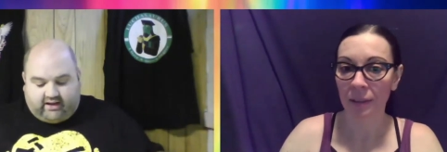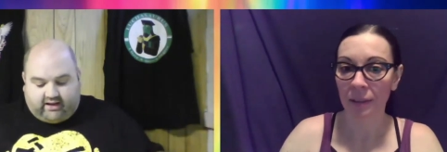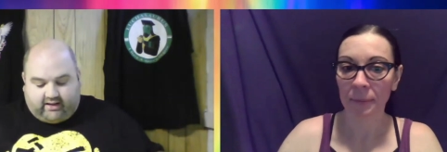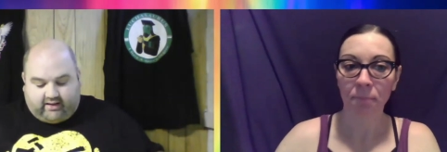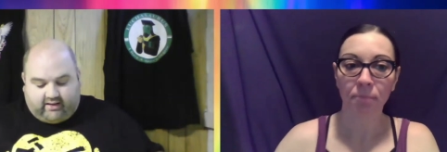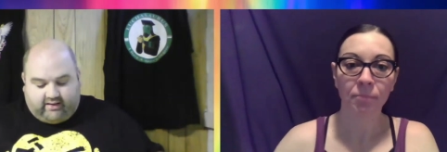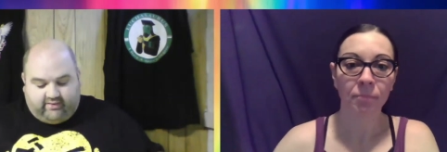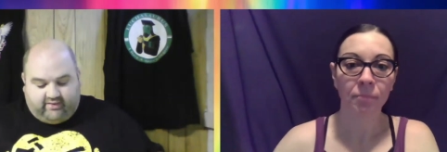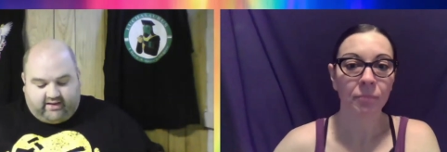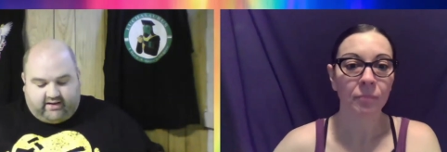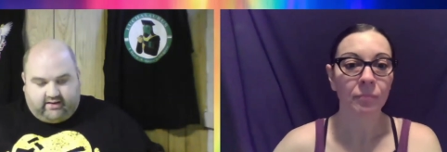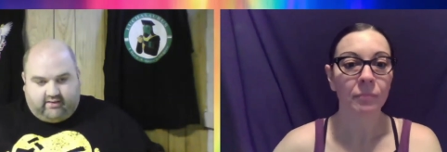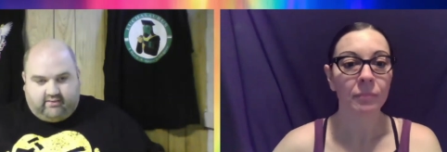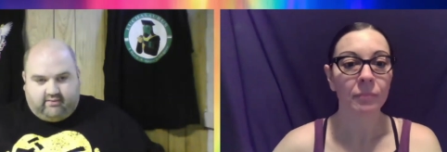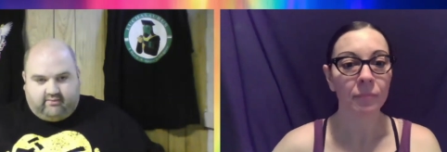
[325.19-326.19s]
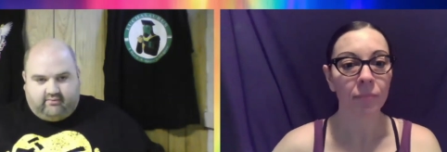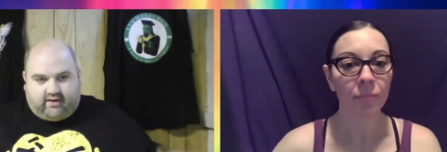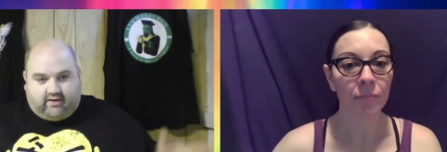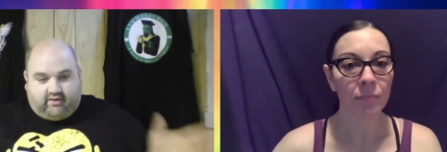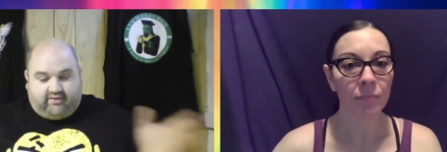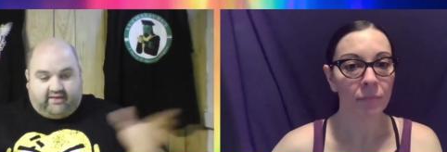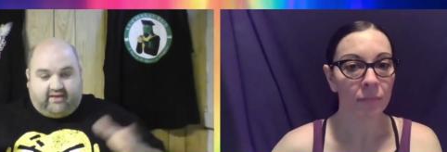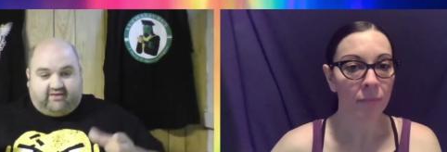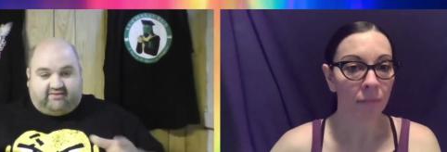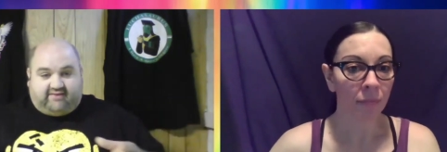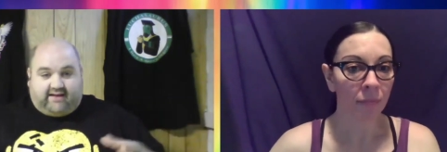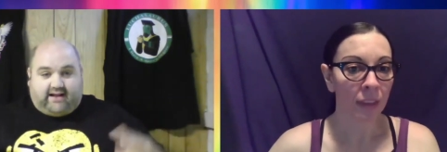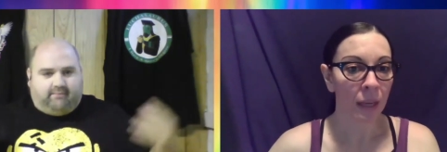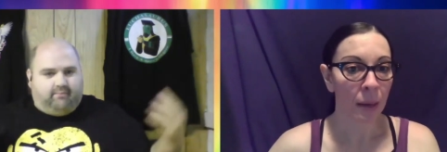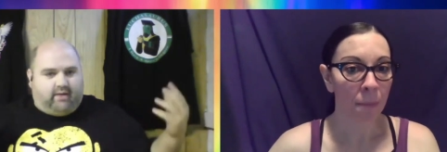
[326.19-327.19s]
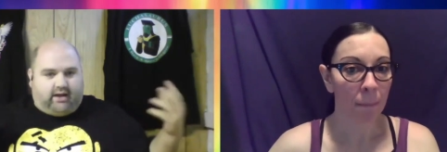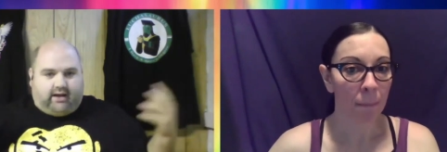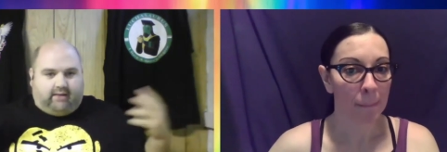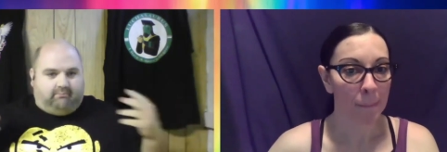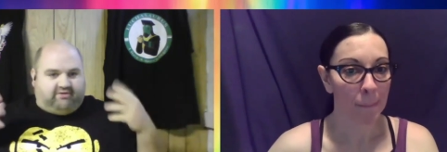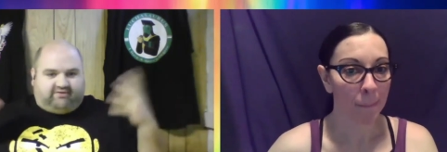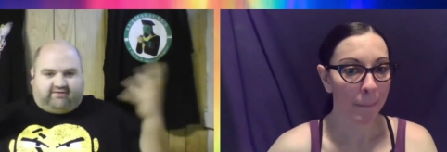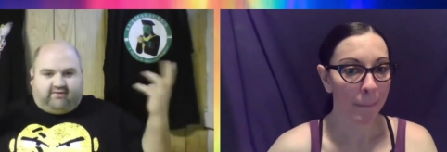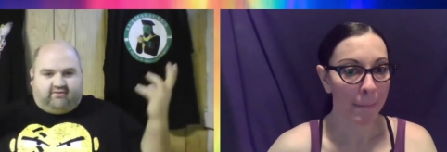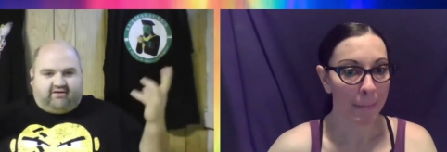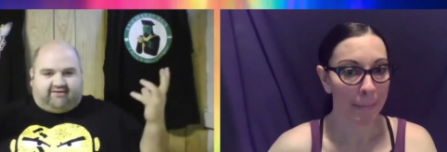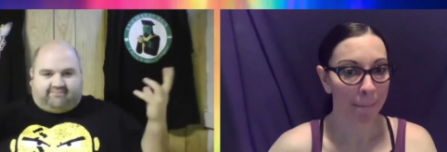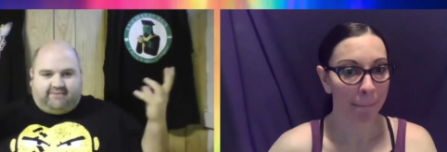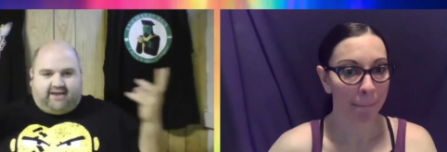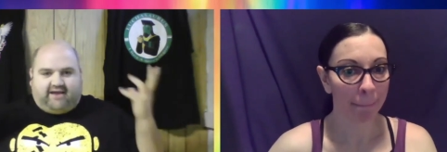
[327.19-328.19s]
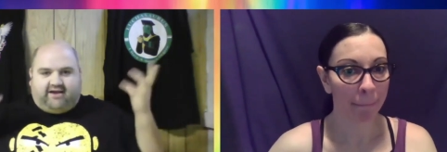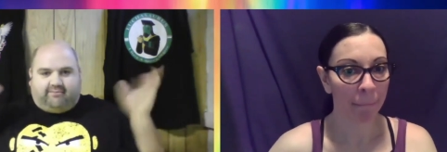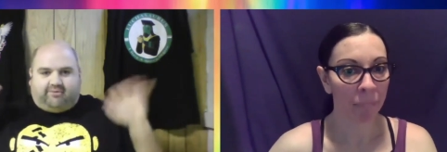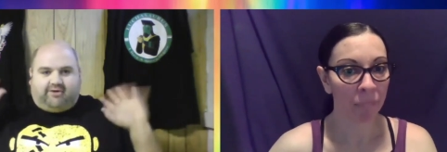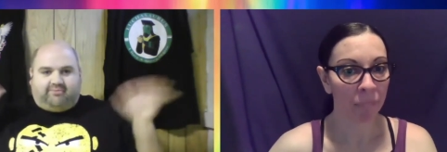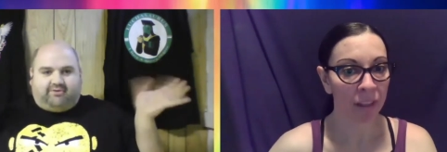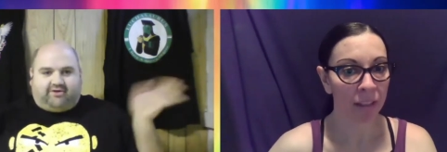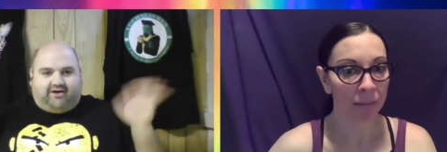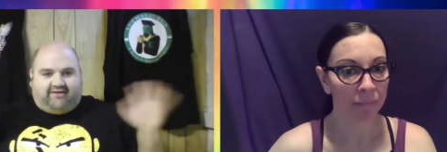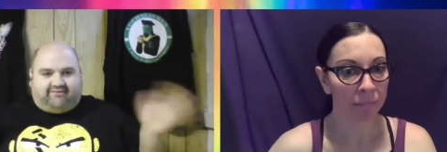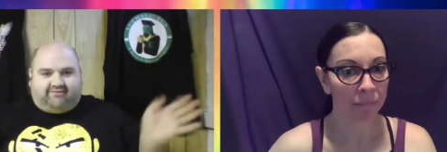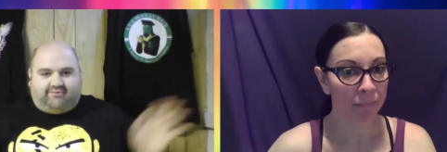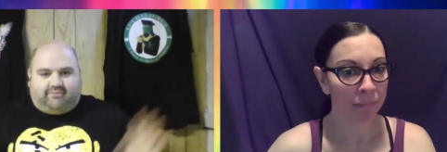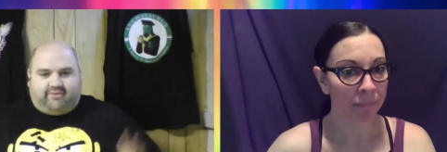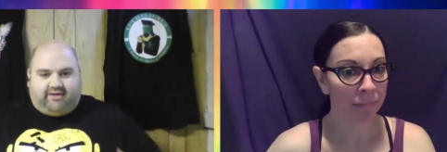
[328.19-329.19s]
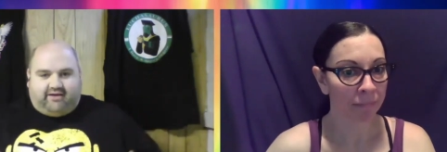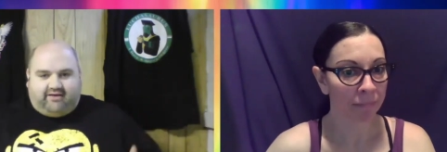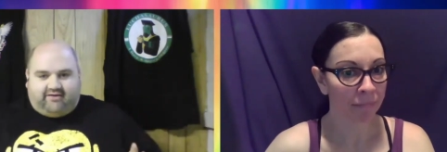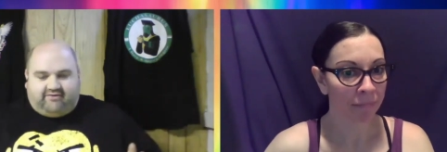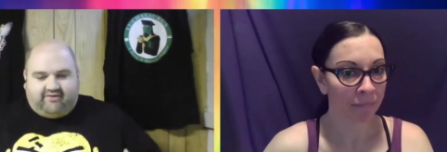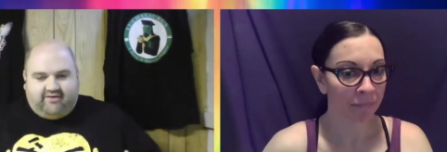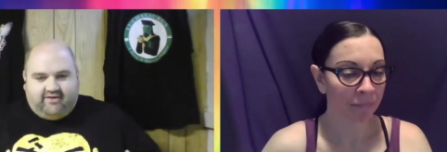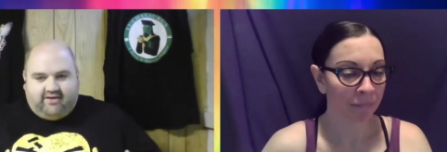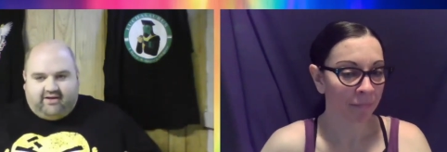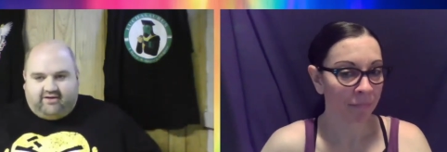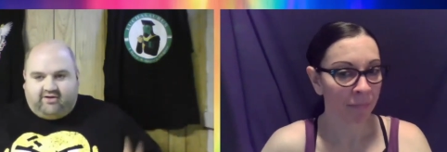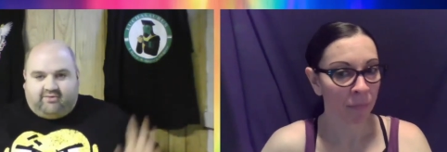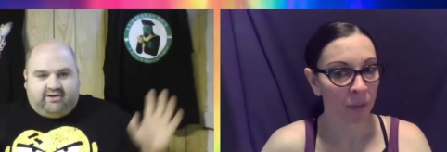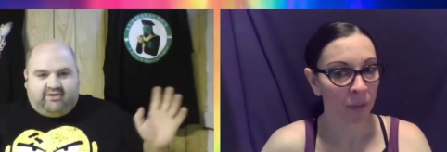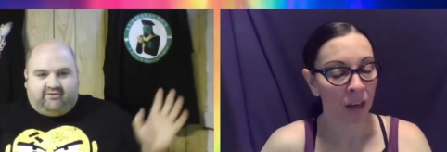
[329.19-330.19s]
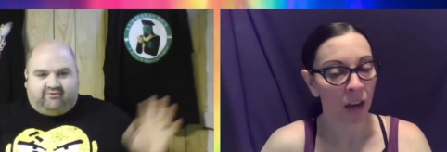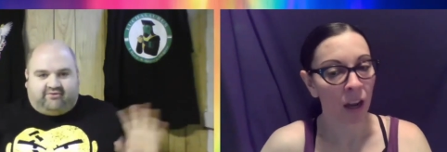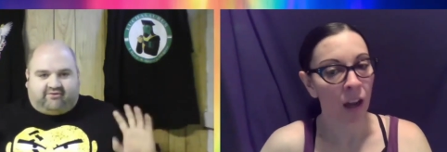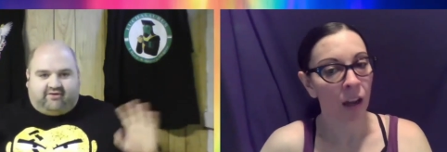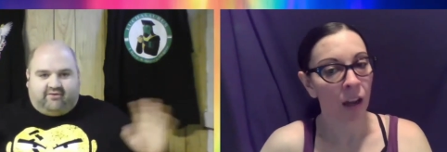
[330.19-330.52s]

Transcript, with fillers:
Speaker 1: Uh, and then on the outside, a, a, mysterious man in a purple costume appears. Nobody knows what's